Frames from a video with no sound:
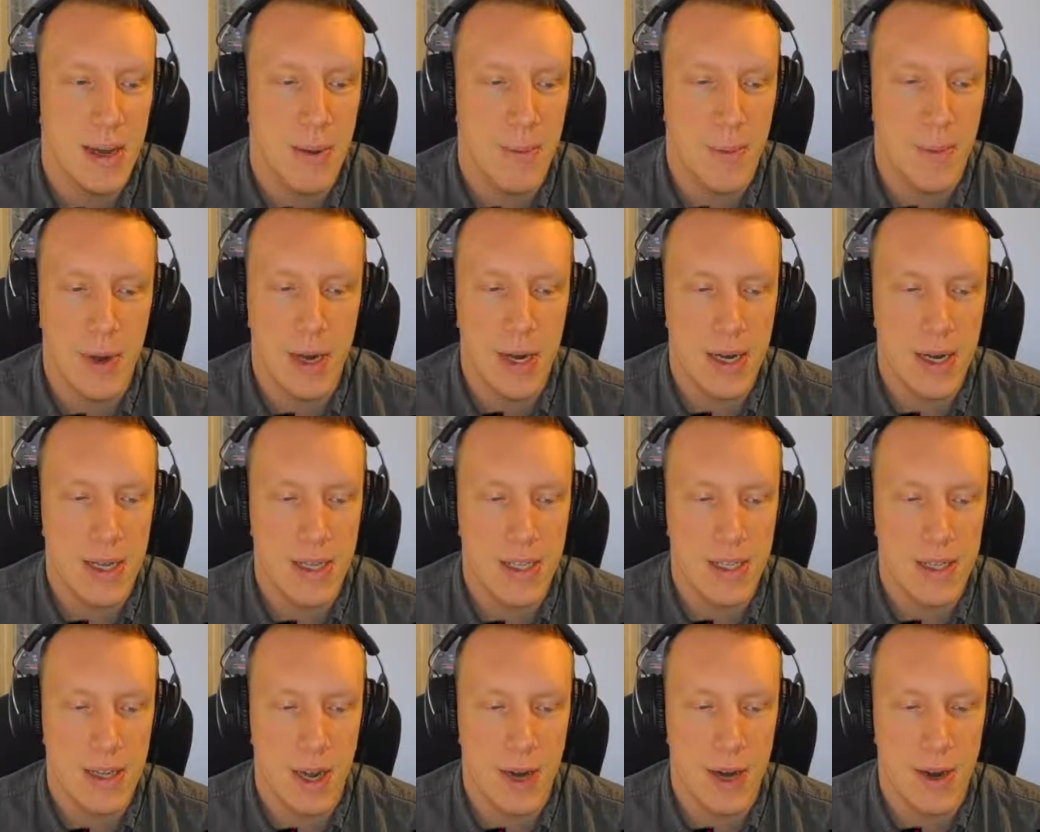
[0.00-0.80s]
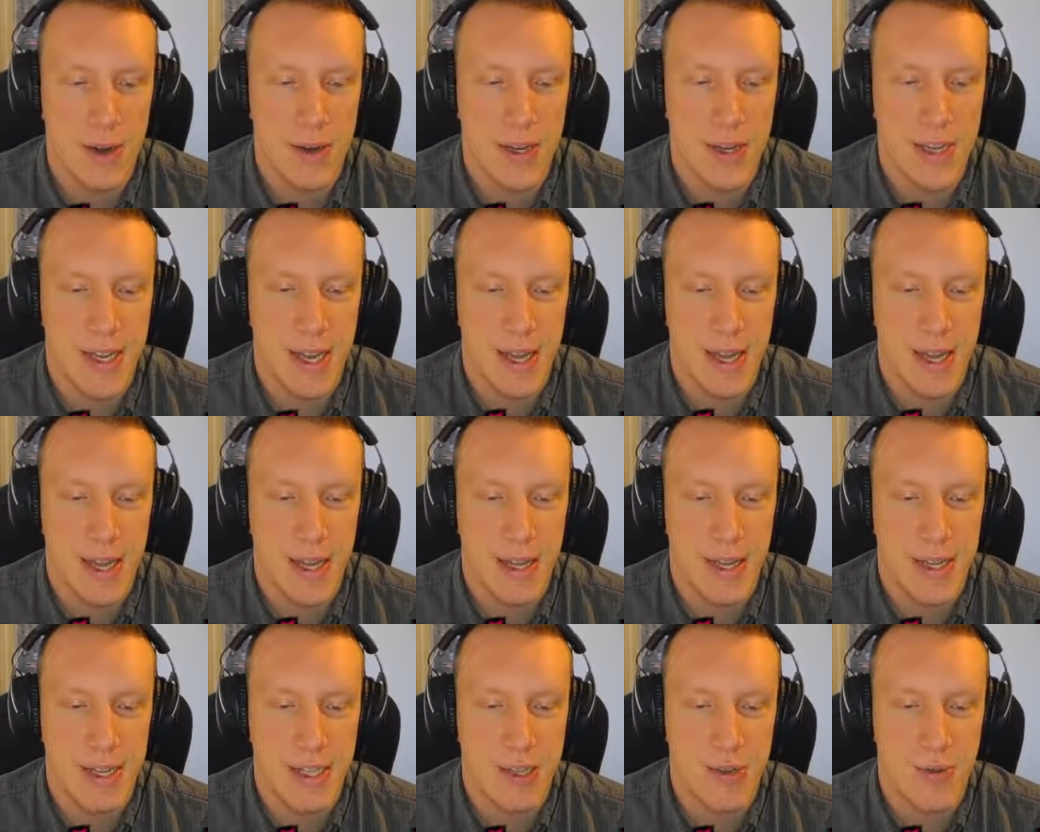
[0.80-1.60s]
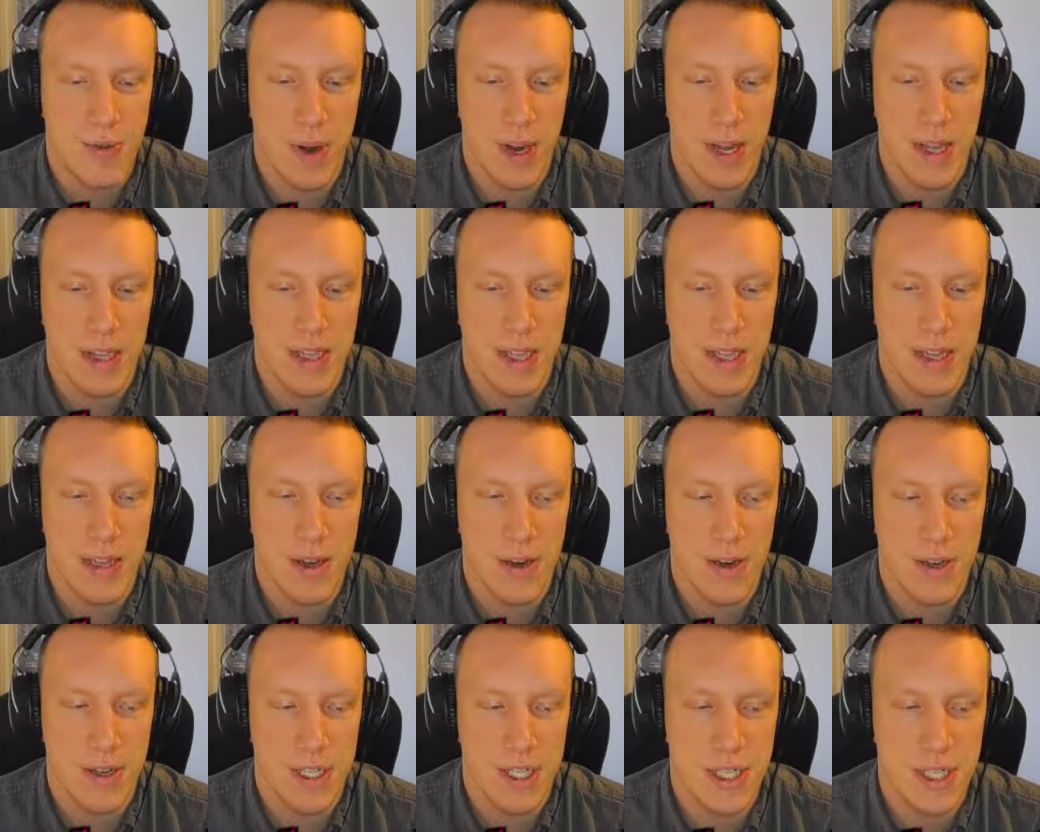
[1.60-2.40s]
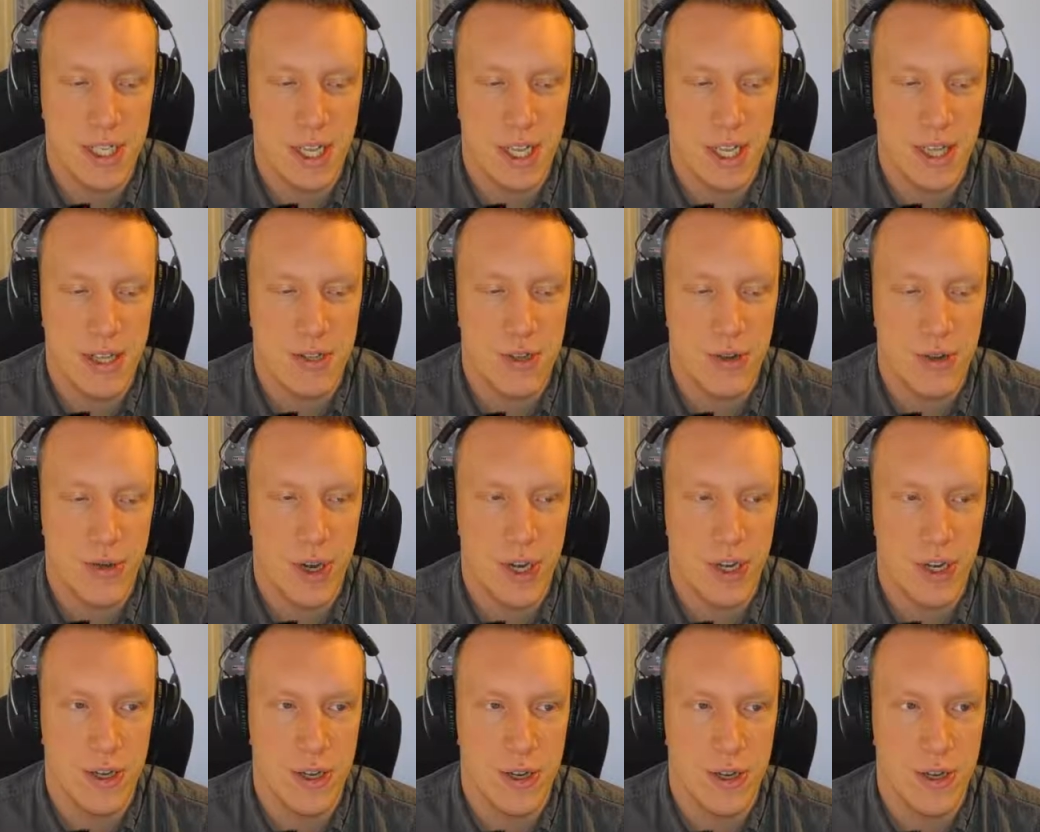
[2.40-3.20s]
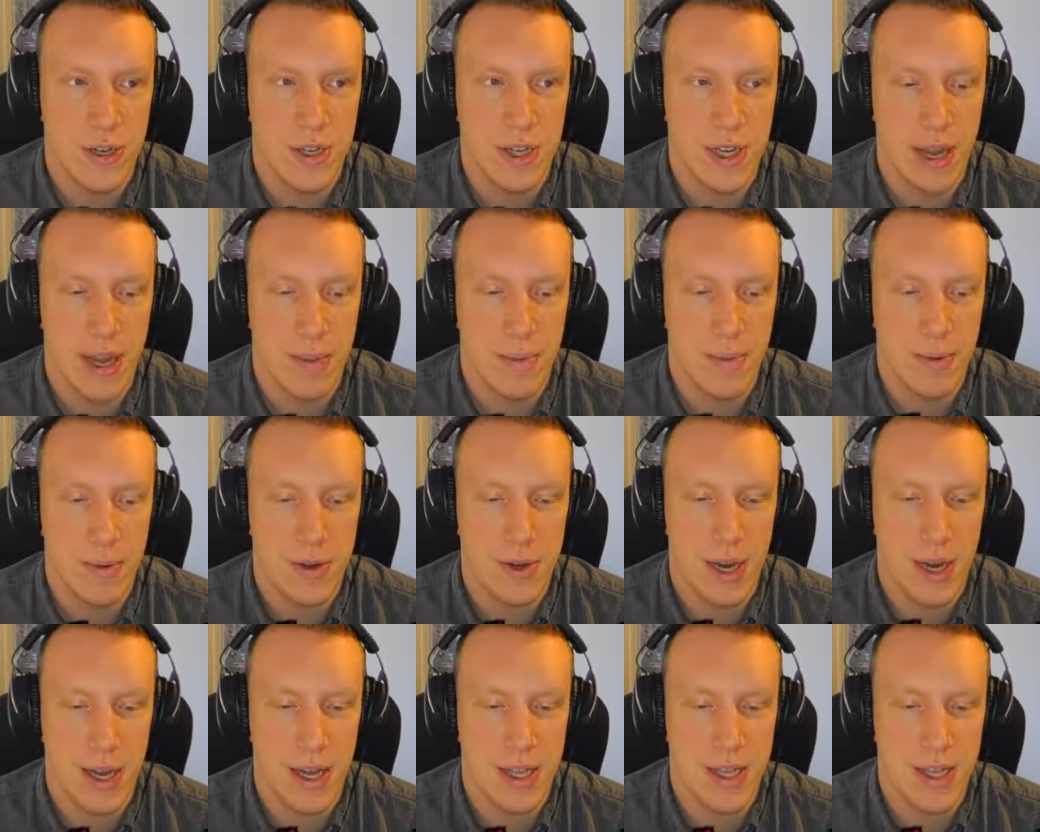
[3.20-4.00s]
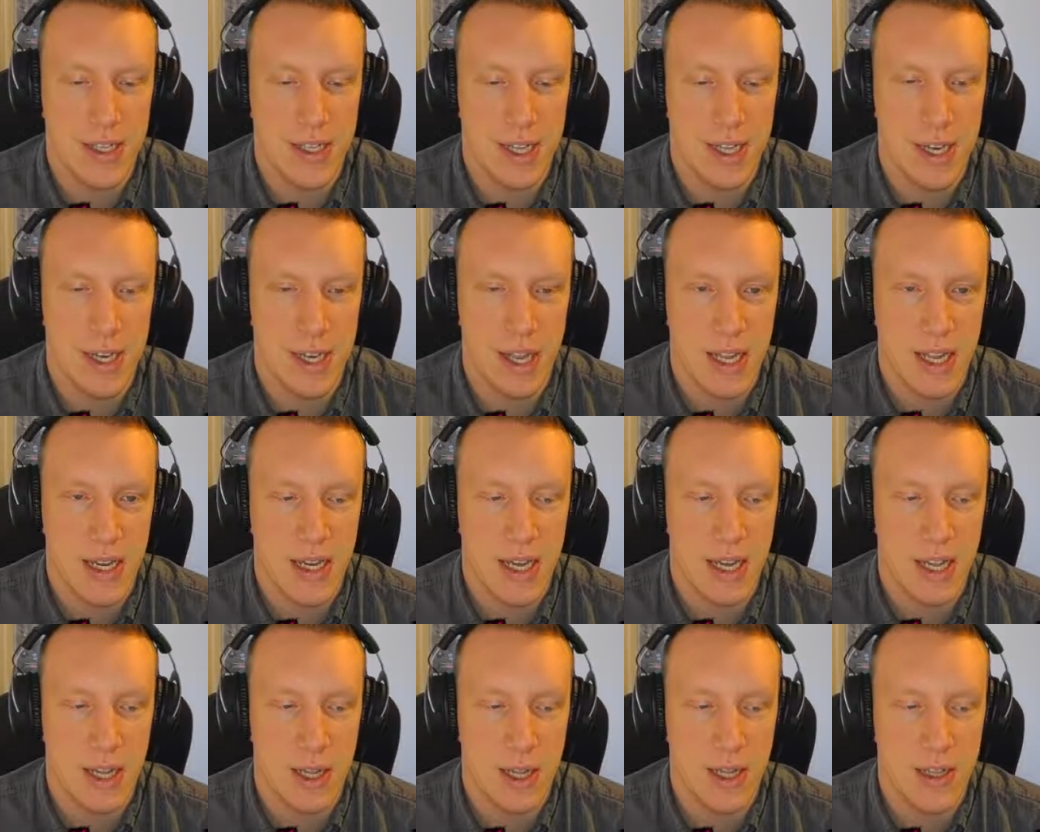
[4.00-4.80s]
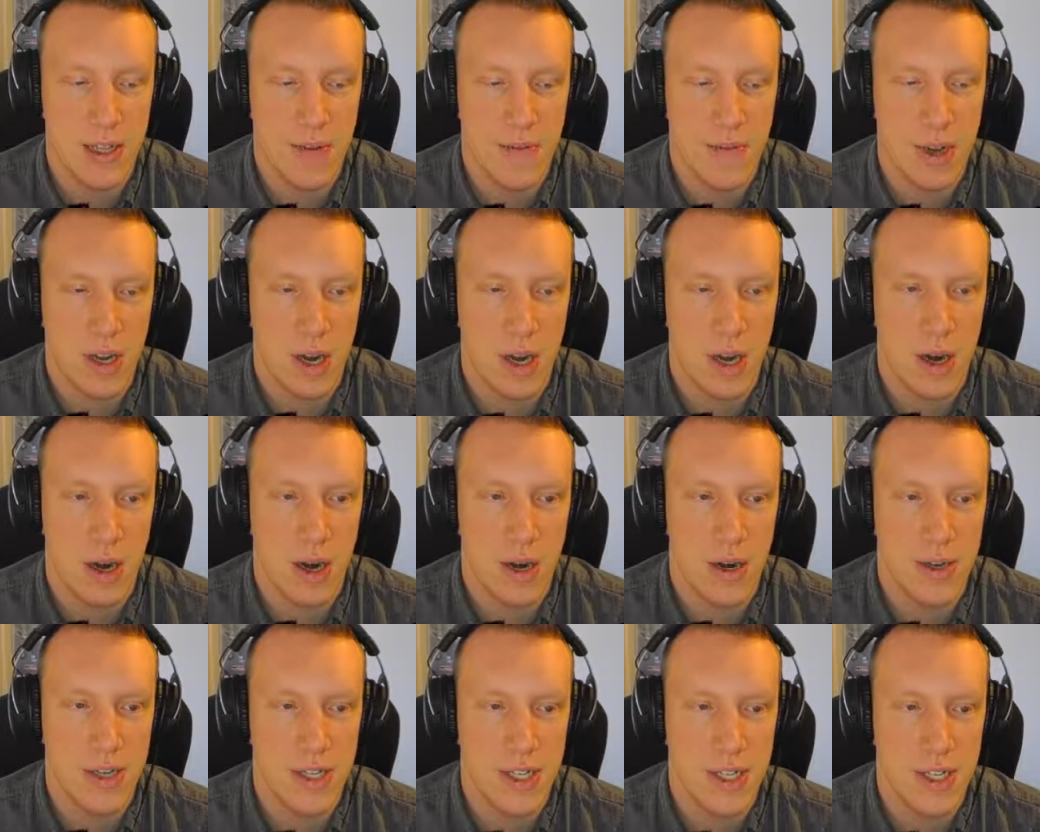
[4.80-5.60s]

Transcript: Brilliant, aren't they? It's great that there are still treasured tapperties that can tell us of Galar's